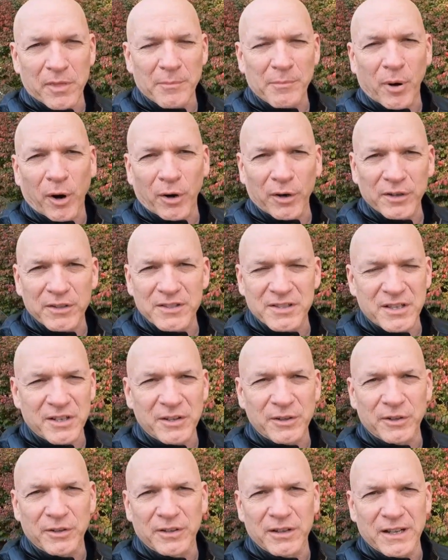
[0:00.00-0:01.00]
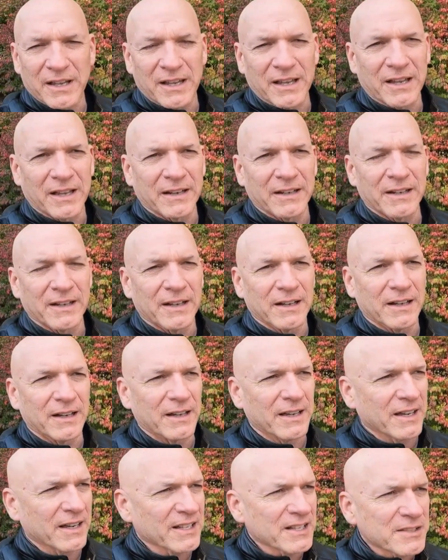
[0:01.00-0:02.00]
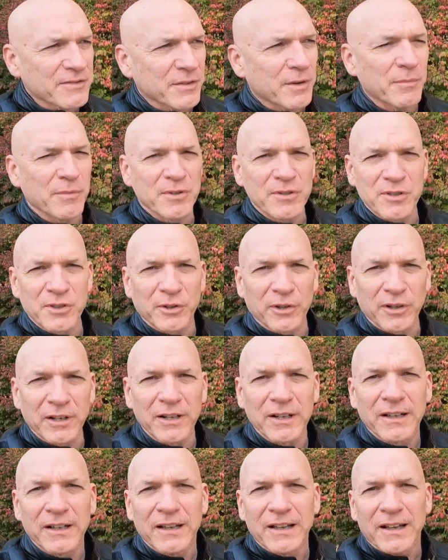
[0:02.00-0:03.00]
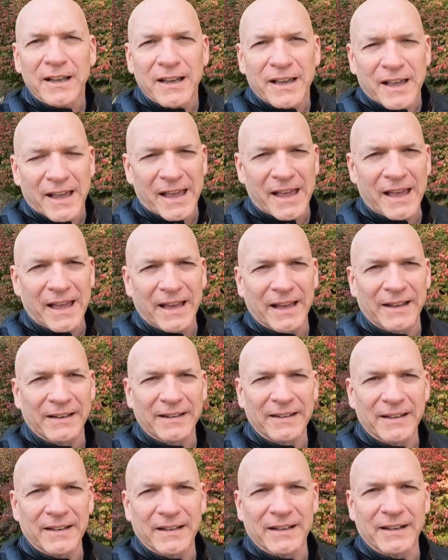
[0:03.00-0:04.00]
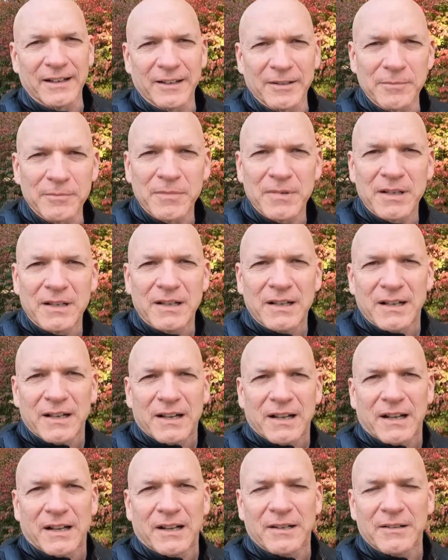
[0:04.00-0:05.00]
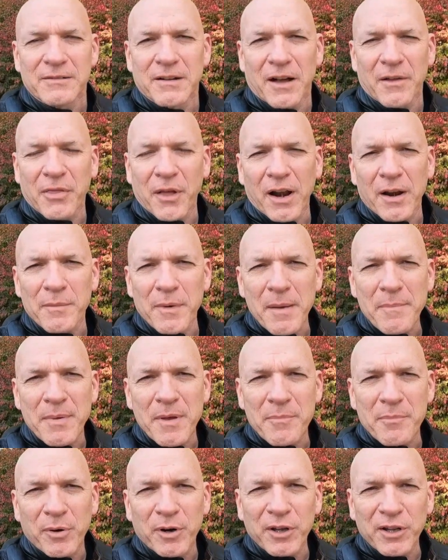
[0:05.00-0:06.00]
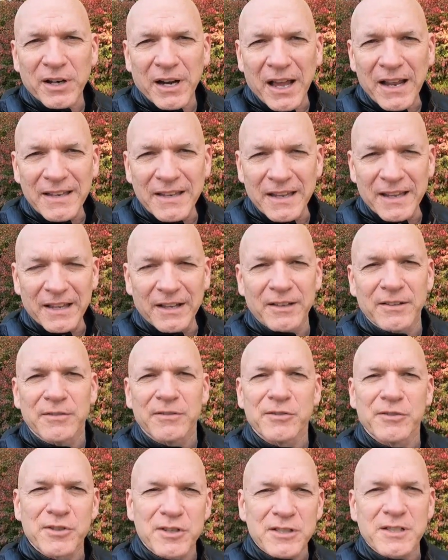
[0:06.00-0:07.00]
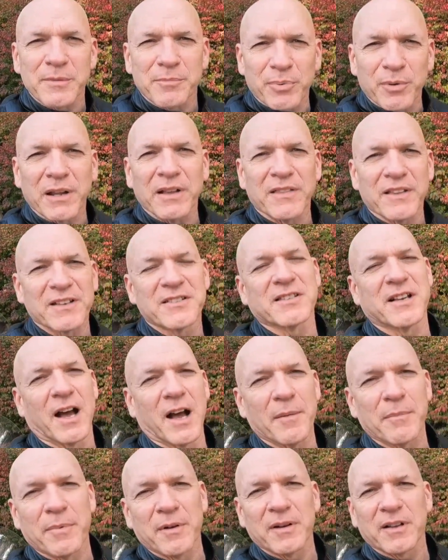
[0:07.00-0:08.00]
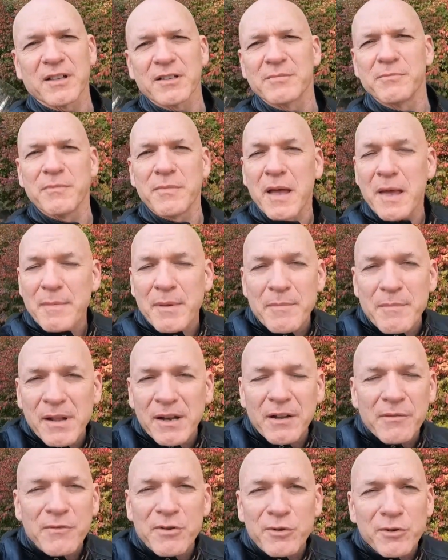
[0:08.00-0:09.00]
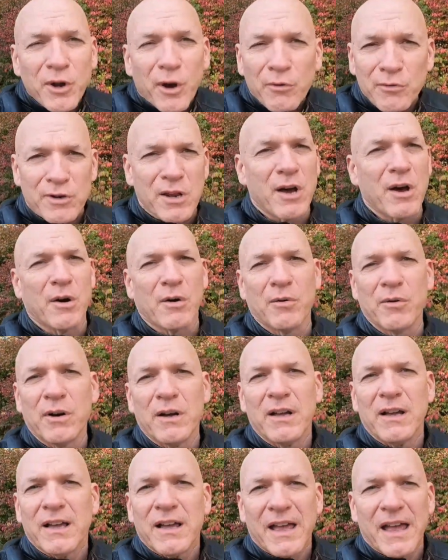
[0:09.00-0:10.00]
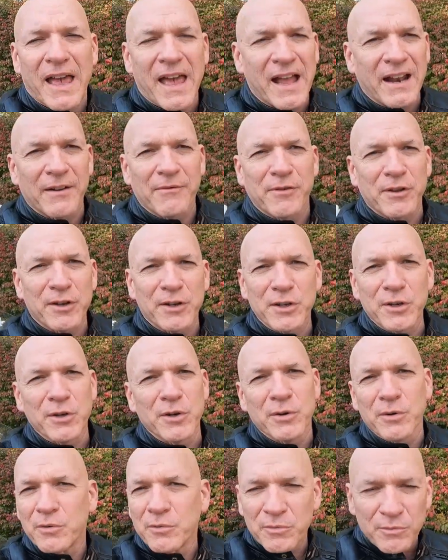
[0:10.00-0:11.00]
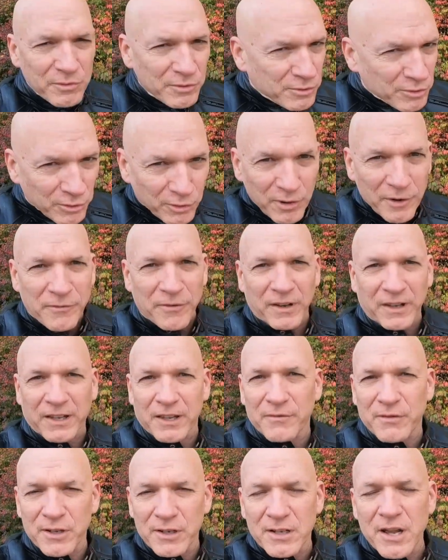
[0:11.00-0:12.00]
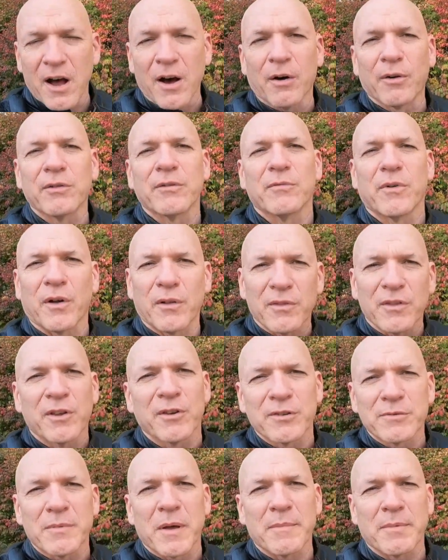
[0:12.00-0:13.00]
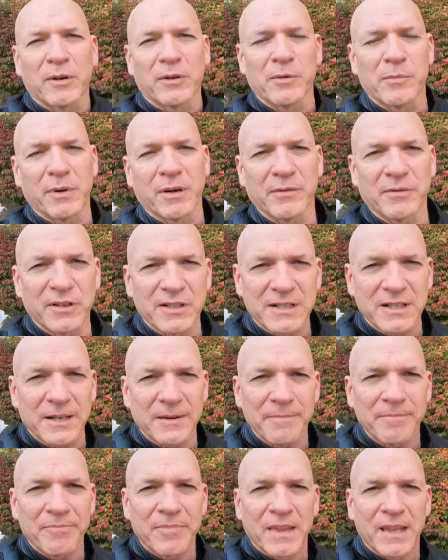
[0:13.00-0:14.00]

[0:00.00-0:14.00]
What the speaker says: of the parks here in Higginsville, Missouri, and I thought it might be a pretty good idea just to bring this up because maybe many of you don't know, and if you do, terrific. If you don't, well, here's maybe a little bit of a tip.